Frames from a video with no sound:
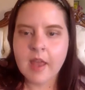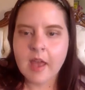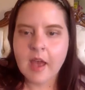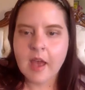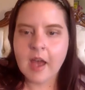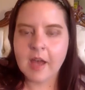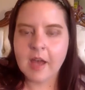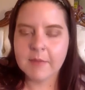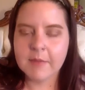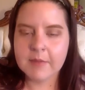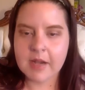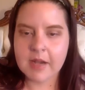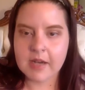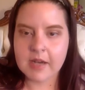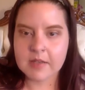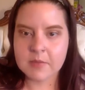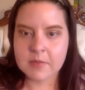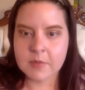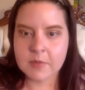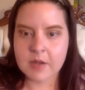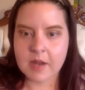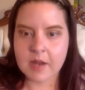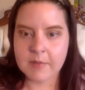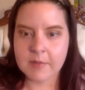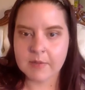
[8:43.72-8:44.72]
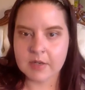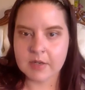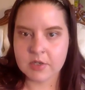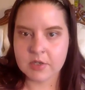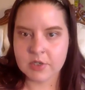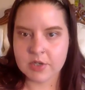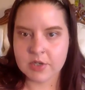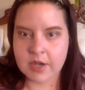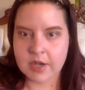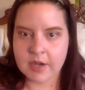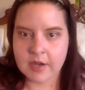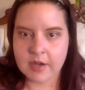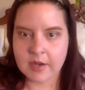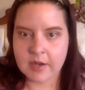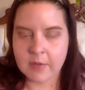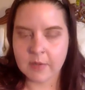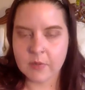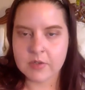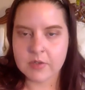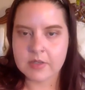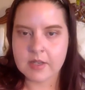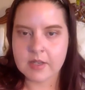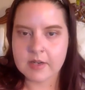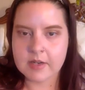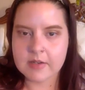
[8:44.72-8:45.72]
The next one I'm going to share,
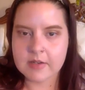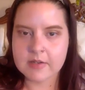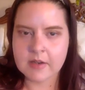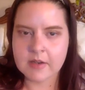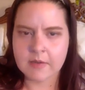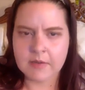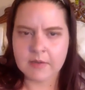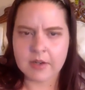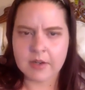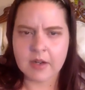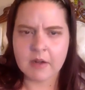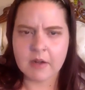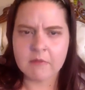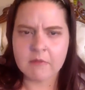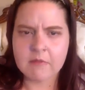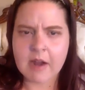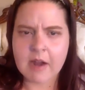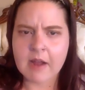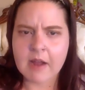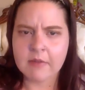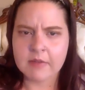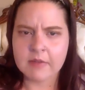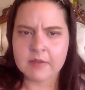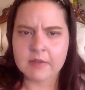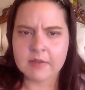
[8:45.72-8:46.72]
which they discovered it around the